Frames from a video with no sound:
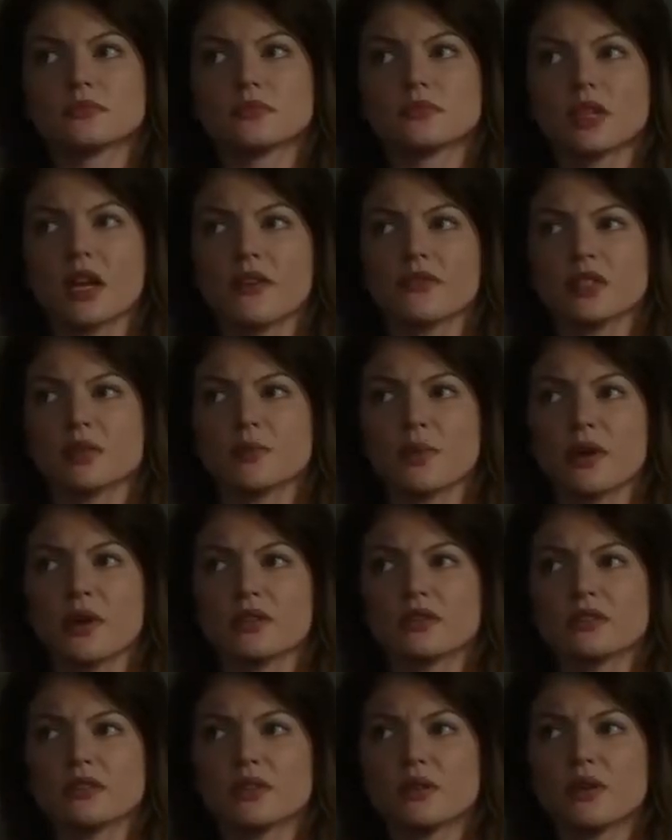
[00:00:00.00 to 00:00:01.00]
And have you
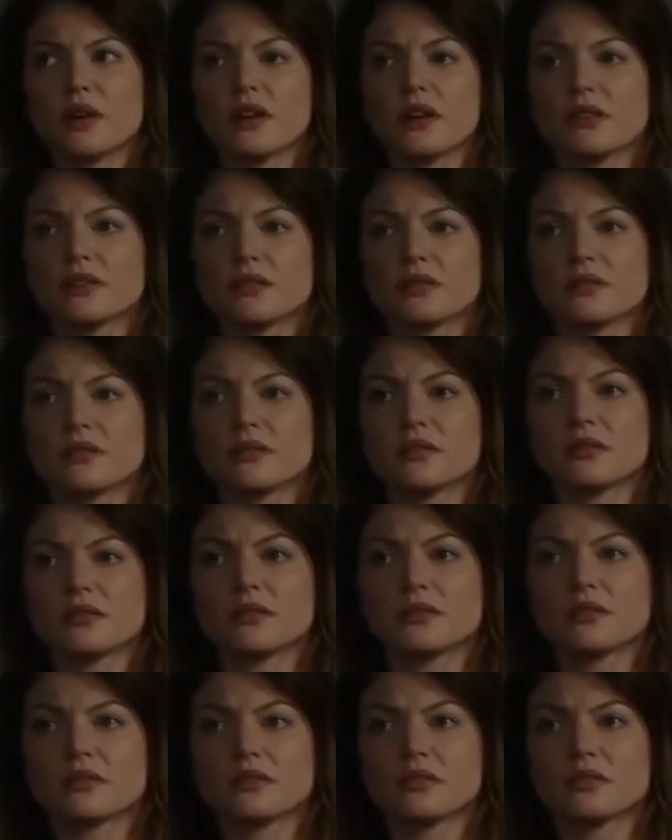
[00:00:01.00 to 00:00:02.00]
spoken to her? We've
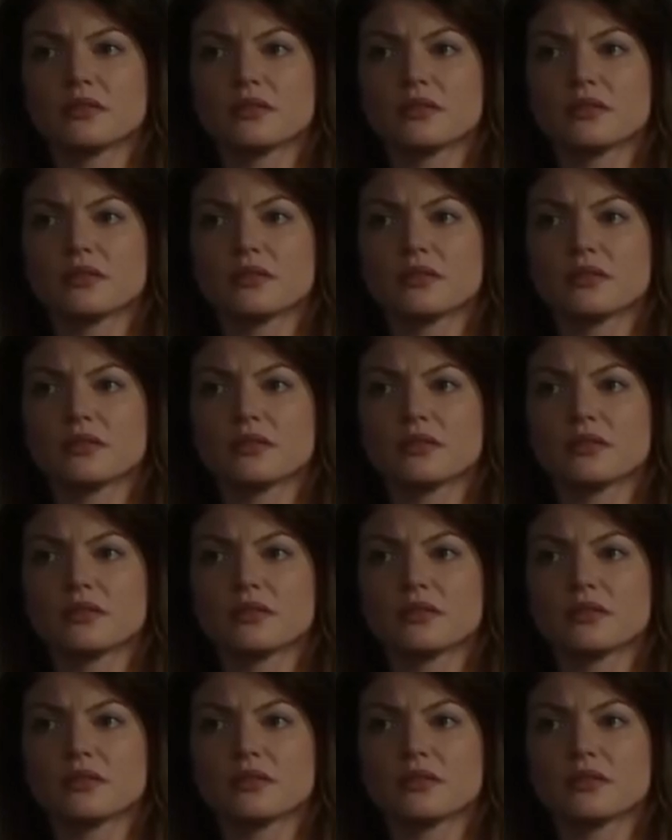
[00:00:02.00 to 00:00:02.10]
tried.